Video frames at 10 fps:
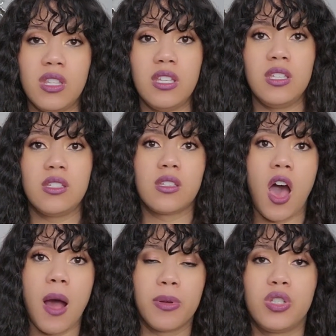these
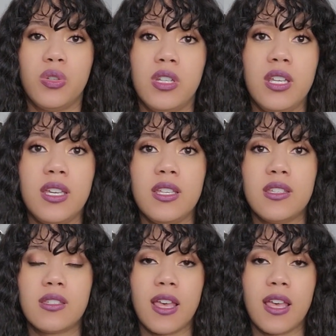opportunities,